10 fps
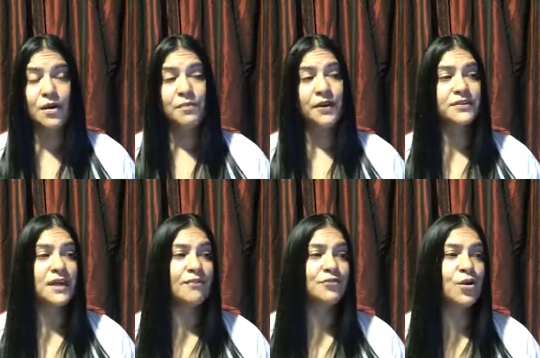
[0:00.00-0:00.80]
because
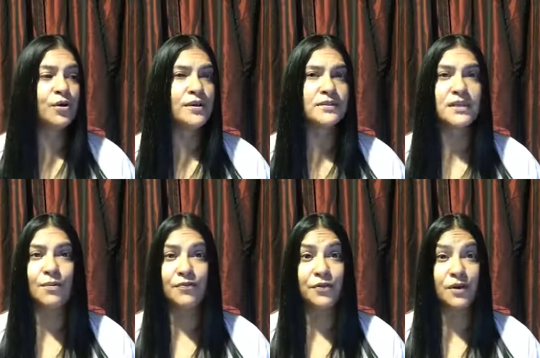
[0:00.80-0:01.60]
I've noticed some
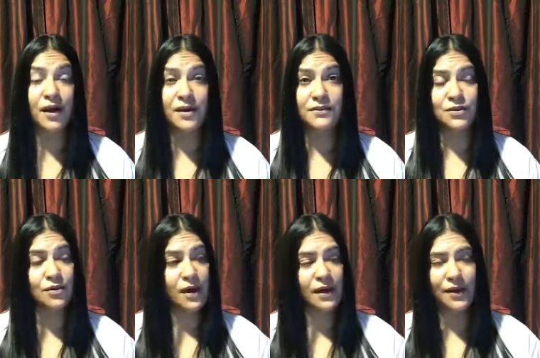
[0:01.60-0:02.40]
of you guys, you
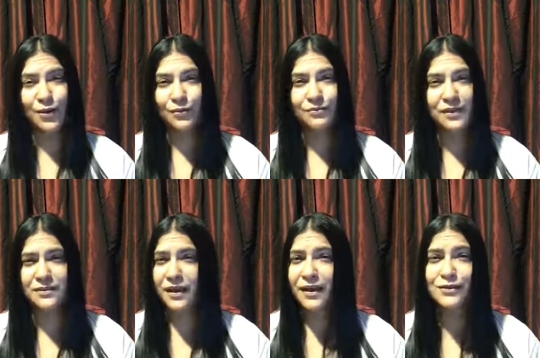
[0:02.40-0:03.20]
know, I, I go
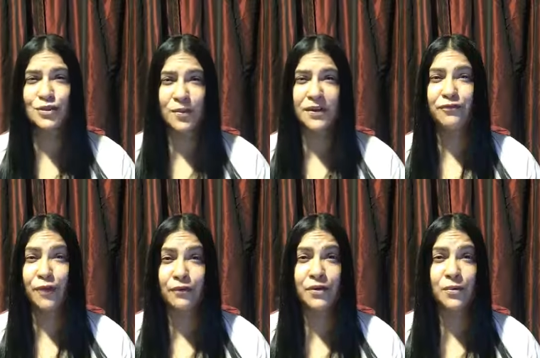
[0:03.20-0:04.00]
because I get so many
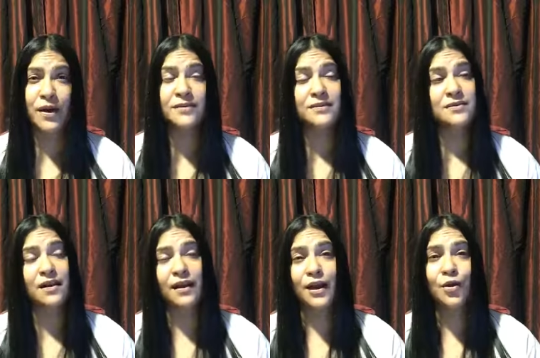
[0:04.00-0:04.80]
friend requests
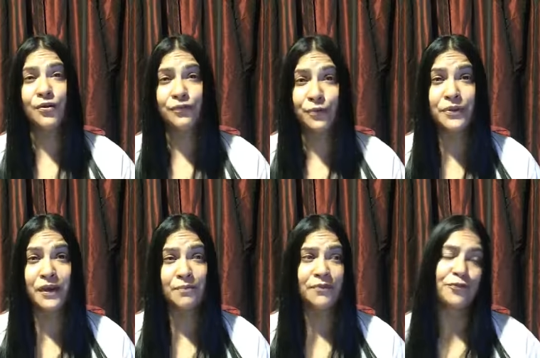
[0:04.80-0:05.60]
and I go through
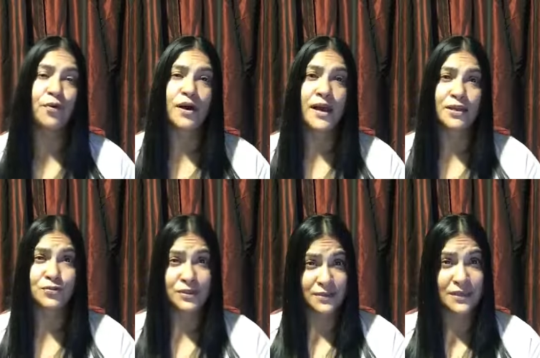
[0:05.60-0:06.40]
them before I
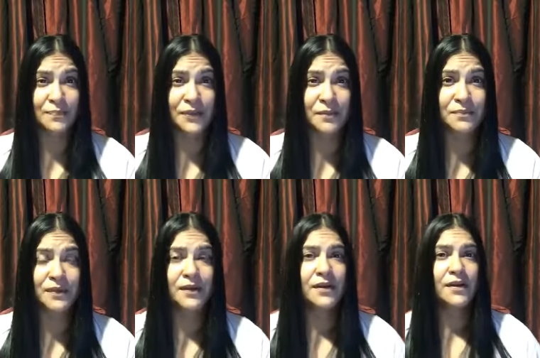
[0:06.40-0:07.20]
actually accept them
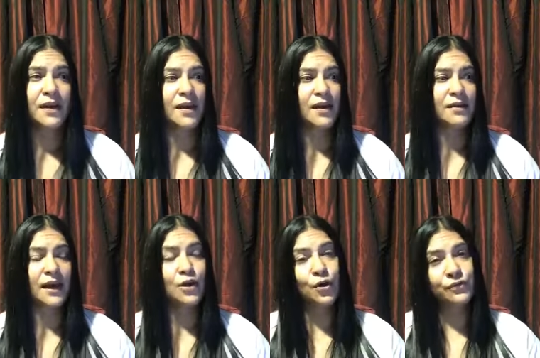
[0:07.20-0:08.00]
and
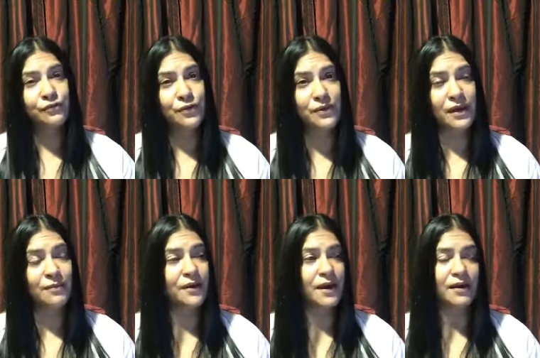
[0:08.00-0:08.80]
I go through
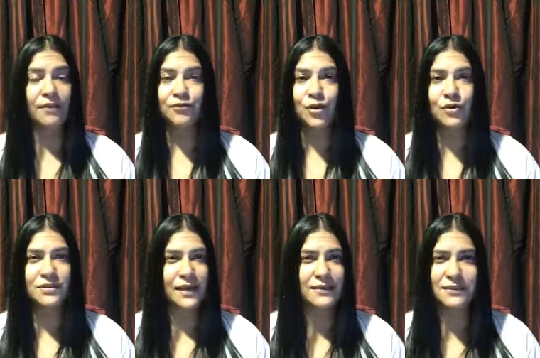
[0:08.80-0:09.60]
them and I, have
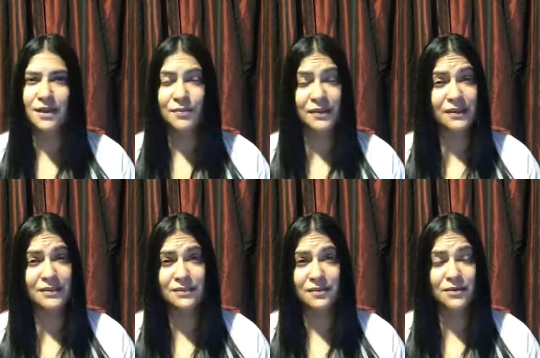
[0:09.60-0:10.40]
noticed like some of
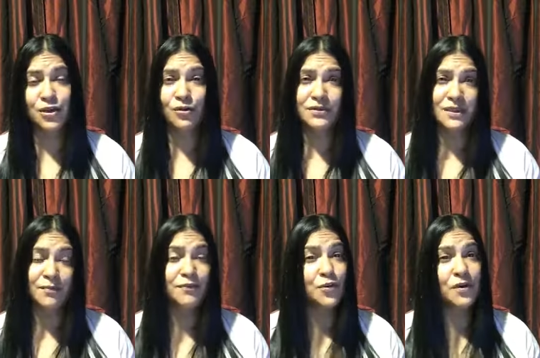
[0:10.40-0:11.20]
these, you know, some
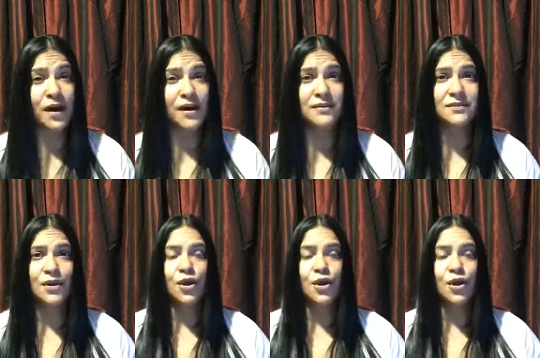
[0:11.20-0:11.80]
of you guys,